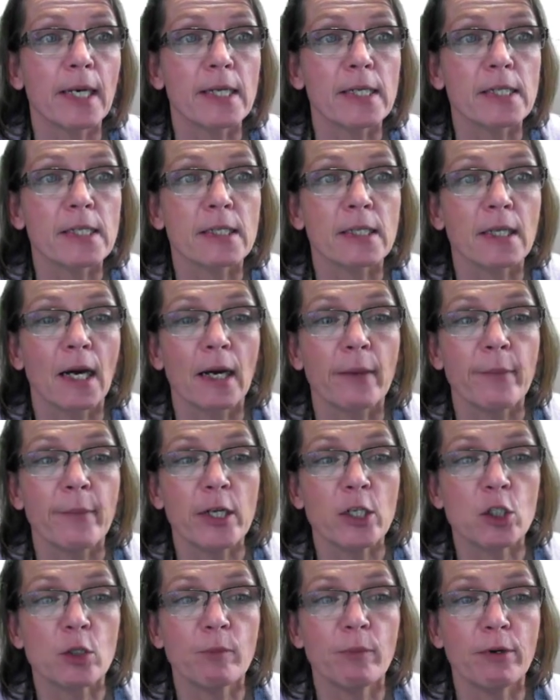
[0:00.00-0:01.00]
But as
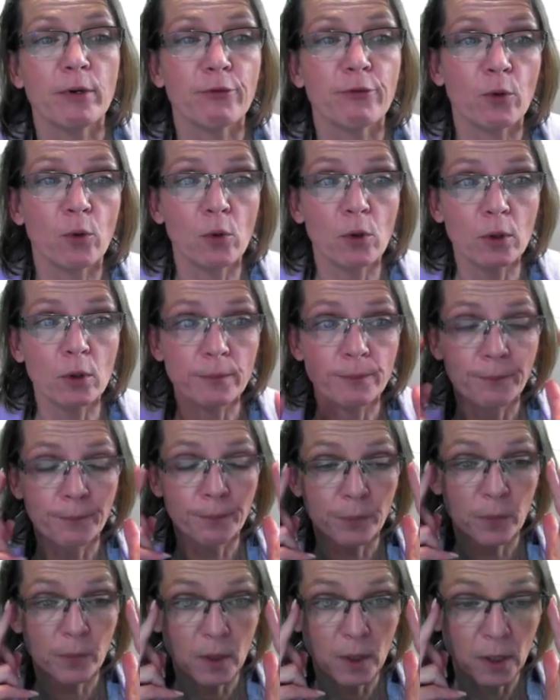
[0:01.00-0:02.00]
I mentioned
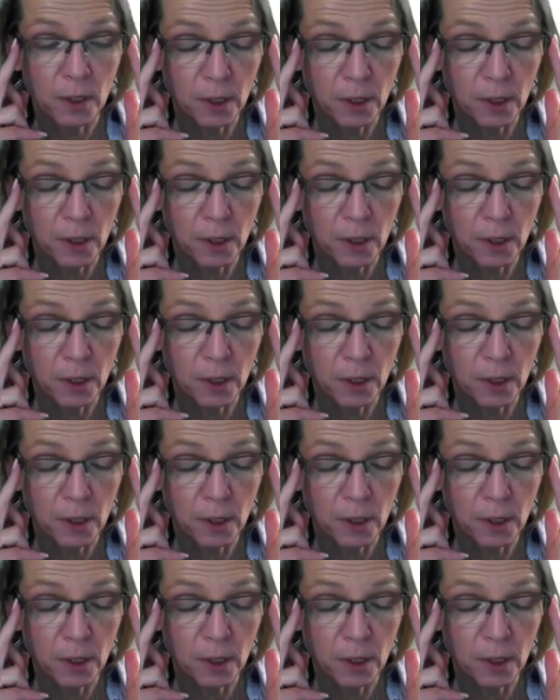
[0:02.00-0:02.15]
before,